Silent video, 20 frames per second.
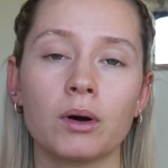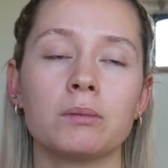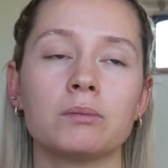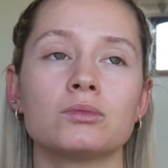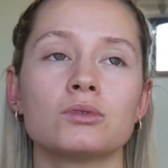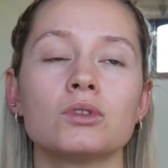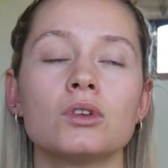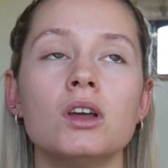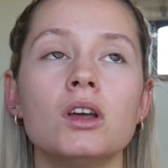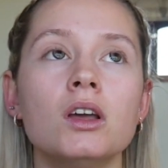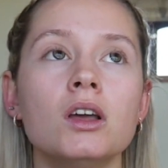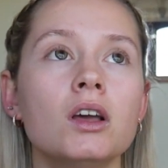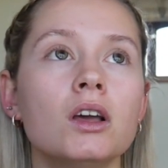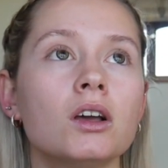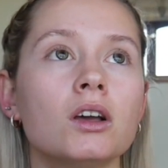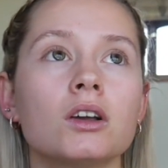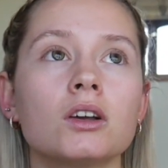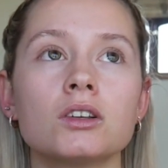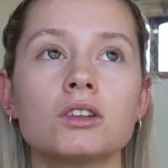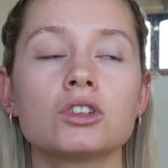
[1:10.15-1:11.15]
I'm
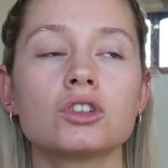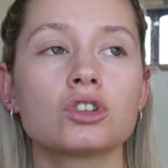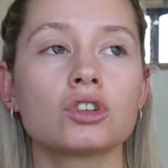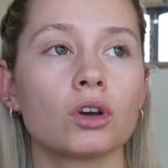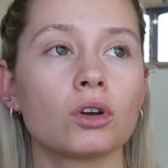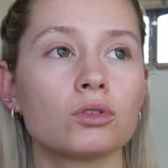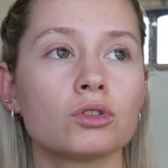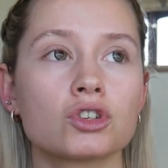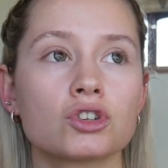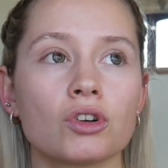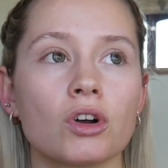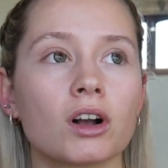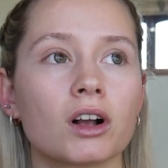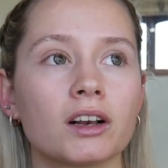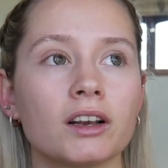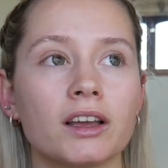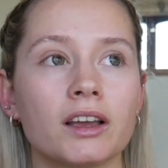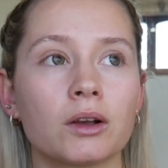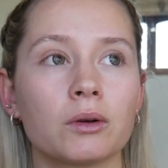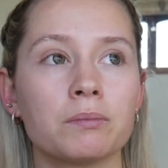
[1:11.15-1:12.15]
so
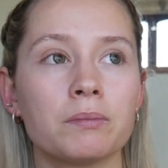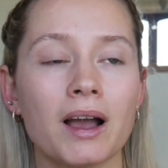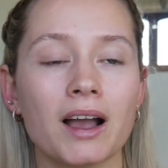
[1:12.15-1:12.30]
struggling.